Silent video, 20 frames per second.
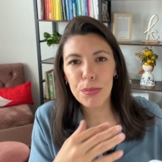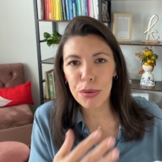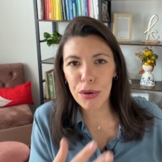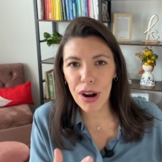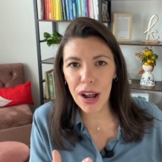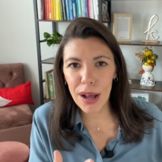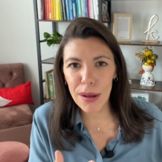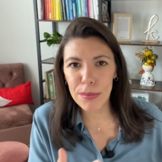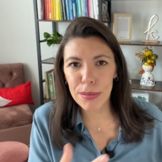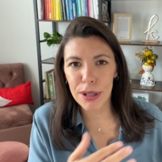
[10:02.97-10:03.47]

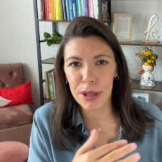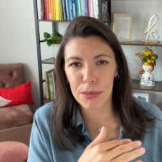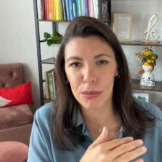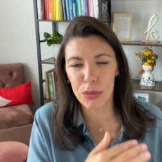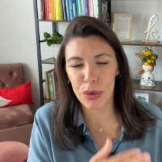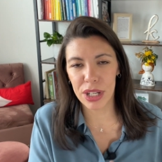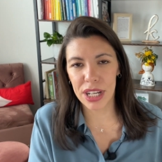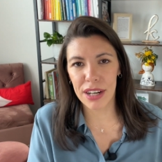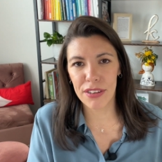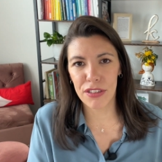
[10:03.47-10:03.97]
problem,
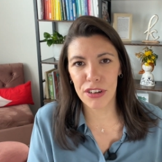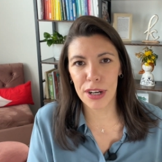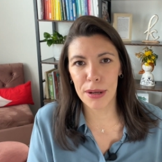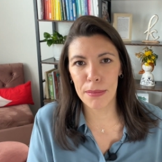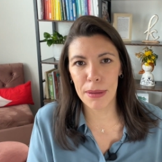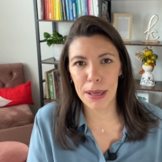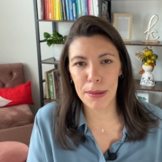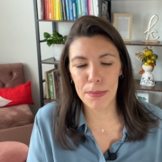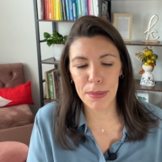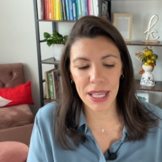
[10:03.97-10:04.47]
whatever it
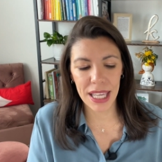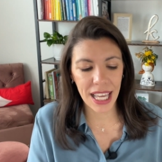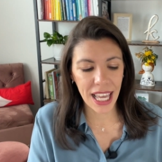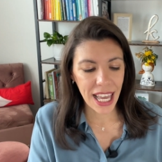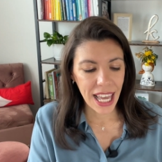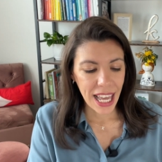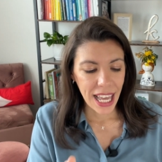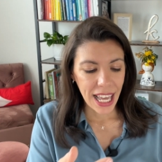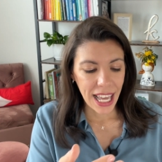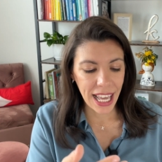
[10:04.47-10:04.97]
may be.
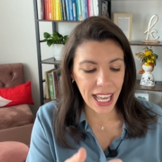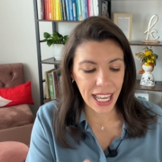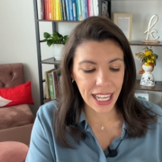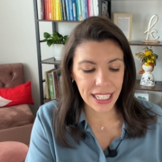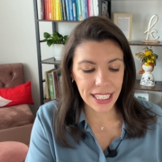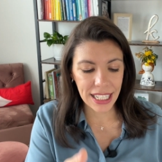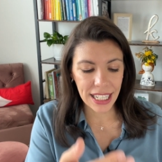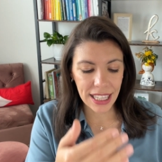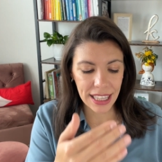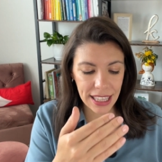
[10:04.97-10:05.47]

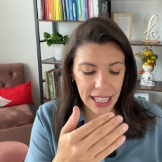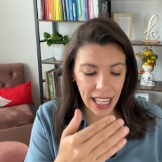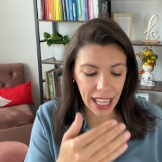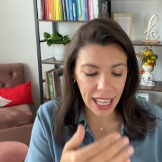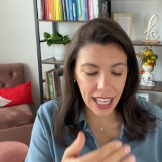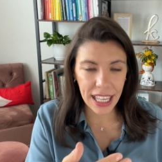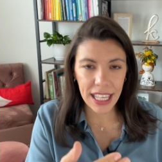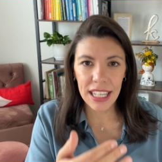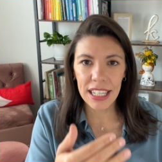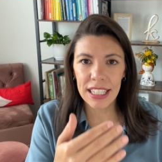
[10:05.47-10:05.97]
And
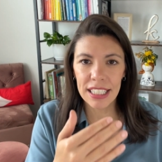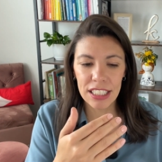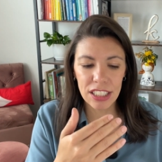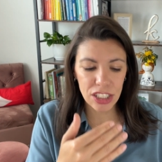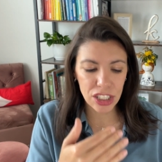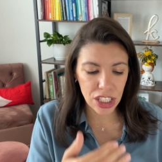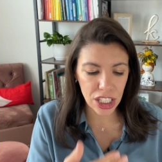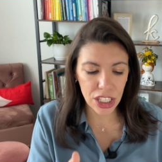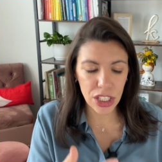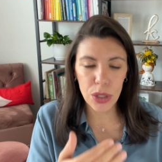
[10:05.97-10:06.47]
they
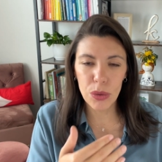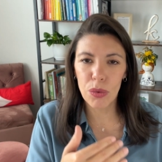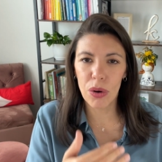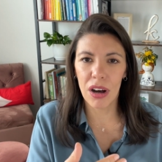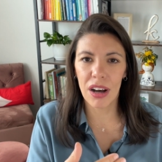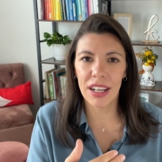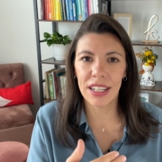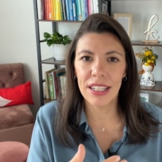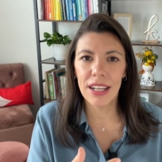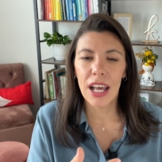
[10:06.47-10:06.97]
continue
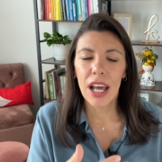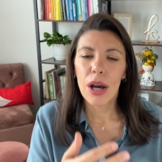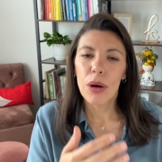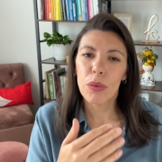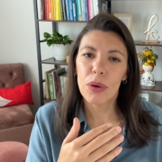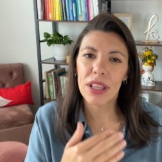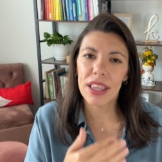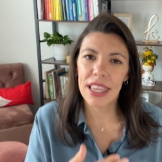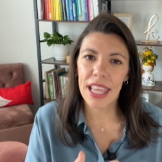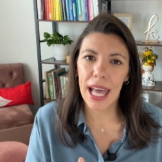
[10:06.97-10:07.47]
on
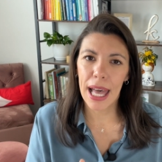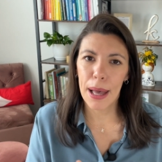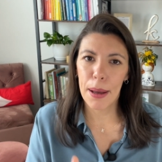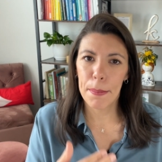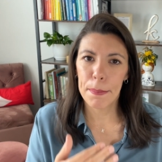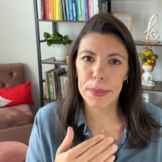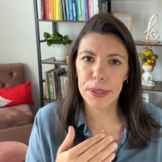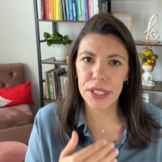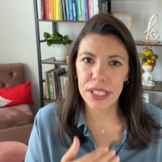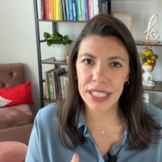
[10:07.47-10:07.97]
with
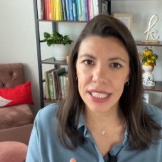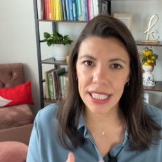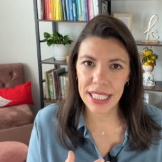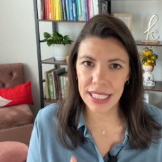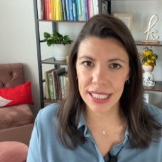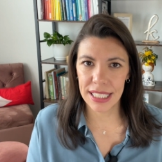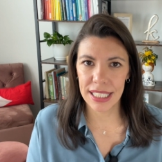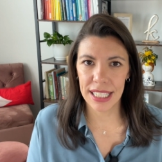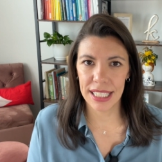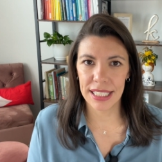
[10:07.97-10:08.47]
that
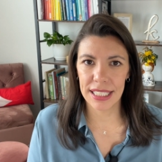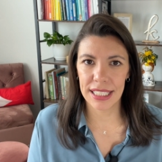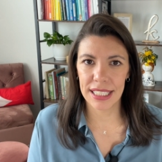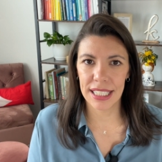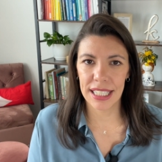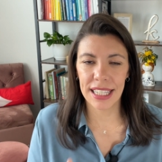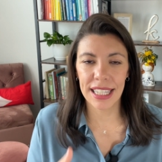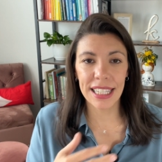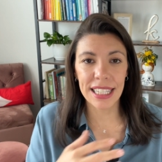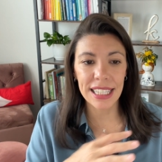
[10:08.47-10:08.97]
persistence.
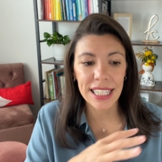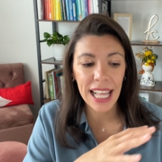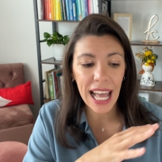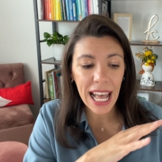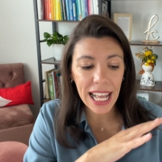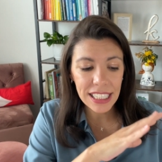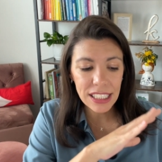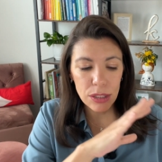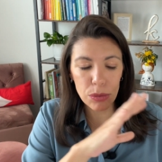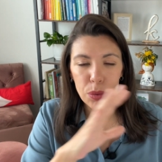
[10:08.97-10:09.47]

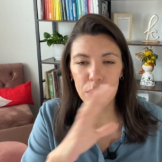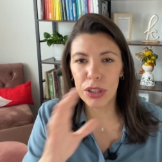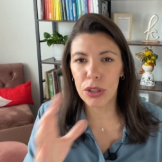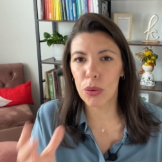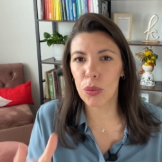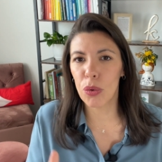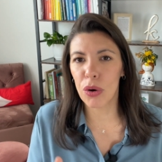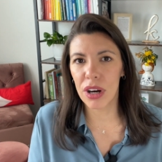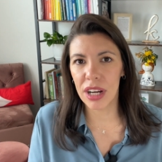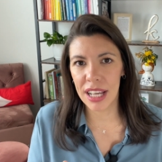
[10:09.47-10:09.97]
That's what the
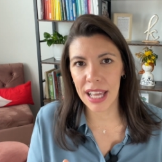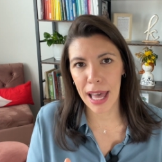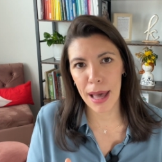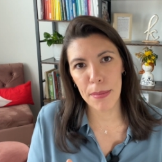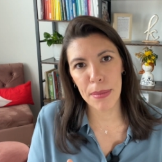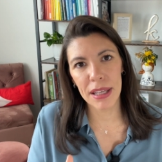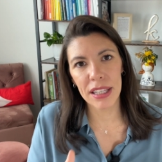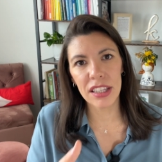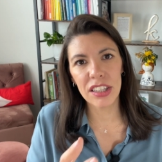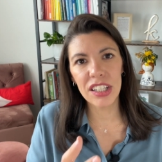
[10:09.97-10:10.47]
work
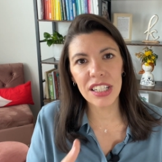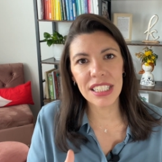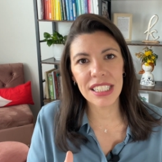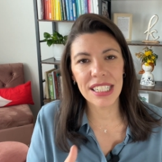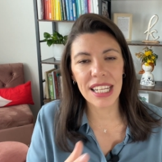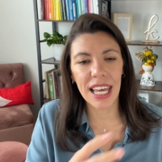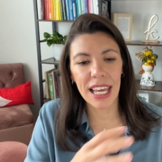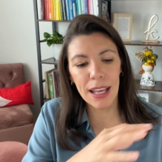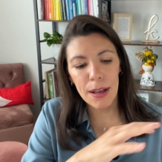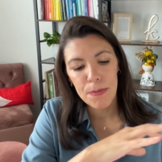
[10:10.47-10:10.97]
habit looks
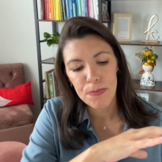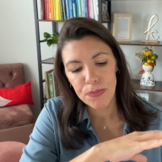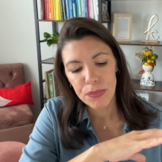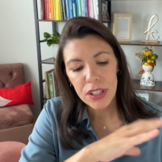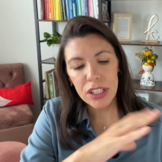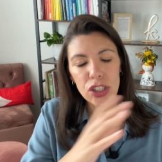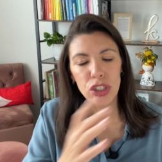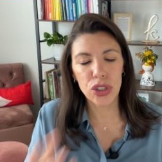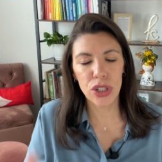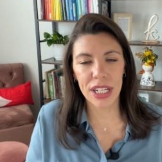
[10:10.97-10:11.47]
like
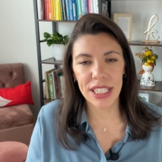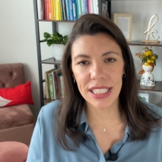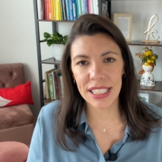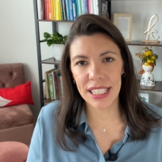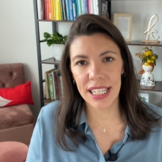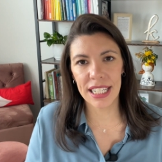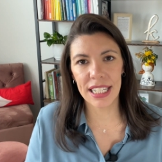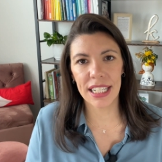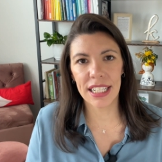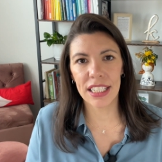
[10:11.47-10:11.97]

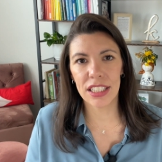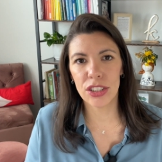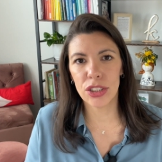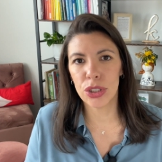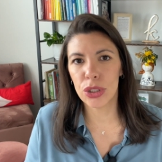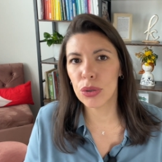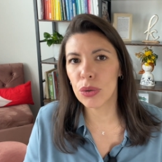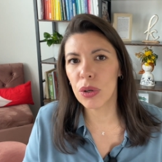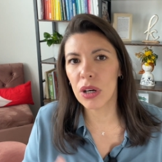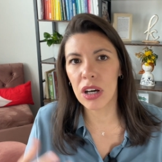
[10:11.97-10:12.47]
translated
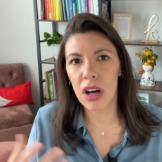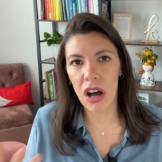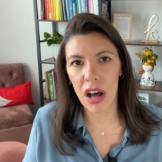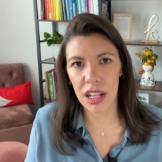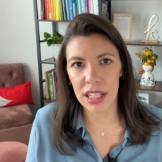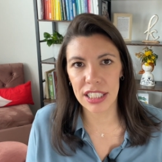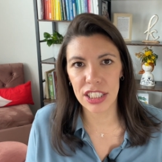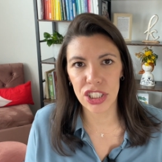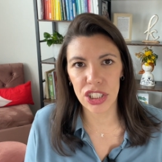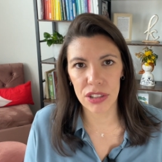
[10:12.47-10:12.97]
into a
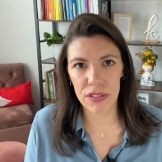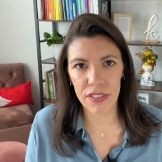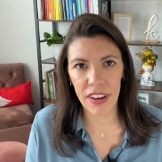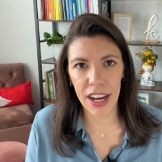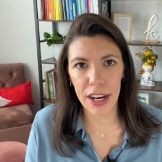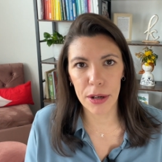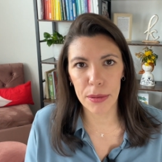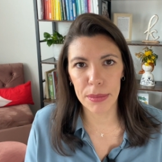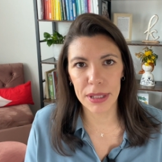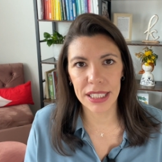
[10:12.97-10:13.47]
college
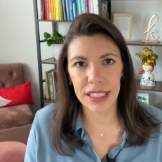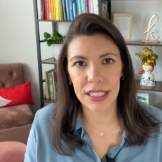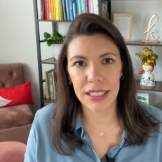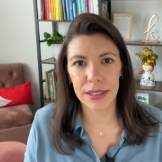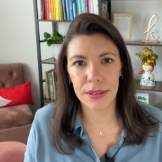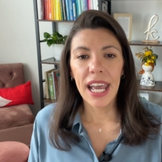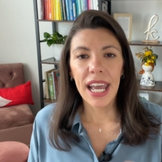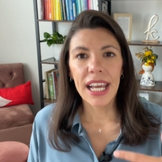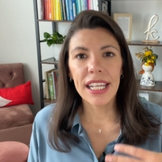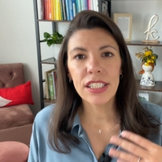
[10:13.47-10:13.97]
environment.
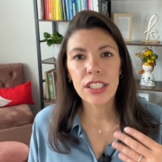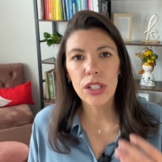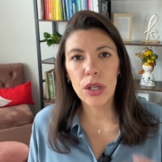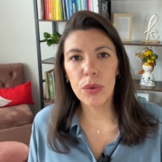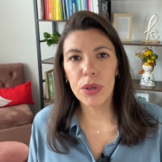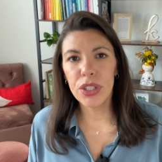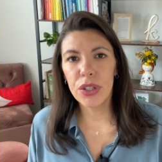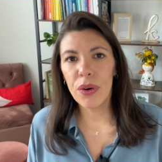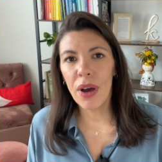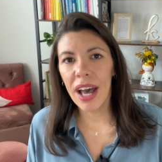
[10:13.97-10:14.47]
And so
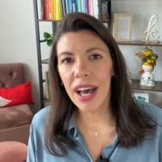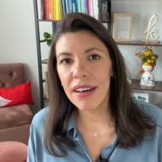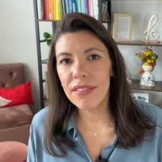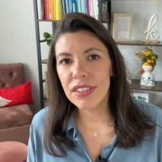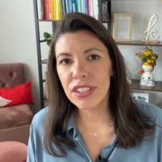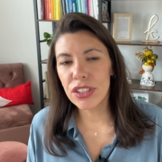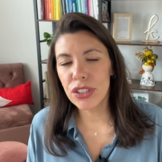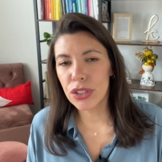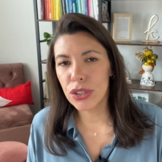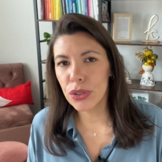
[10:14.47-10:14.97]
when you have
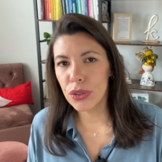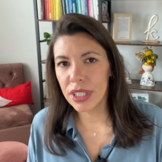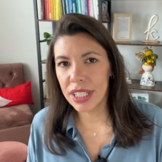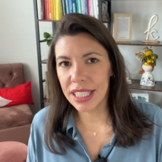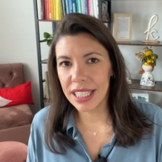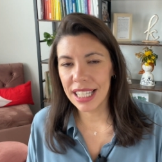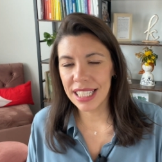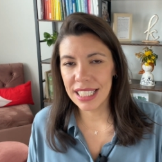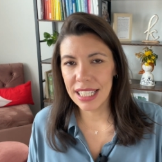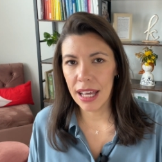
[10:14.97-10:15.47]
a
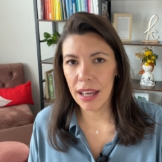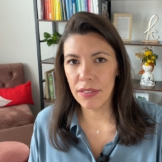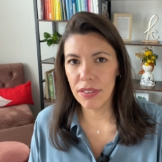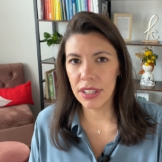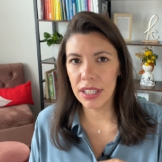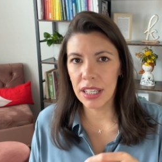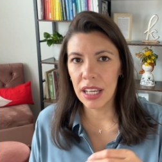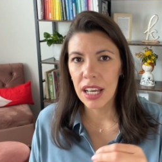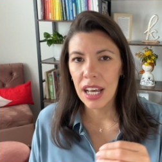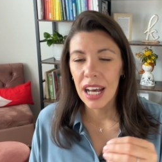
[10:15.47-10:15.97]
student that's
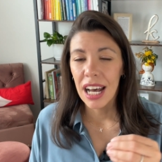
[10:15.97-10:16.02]
having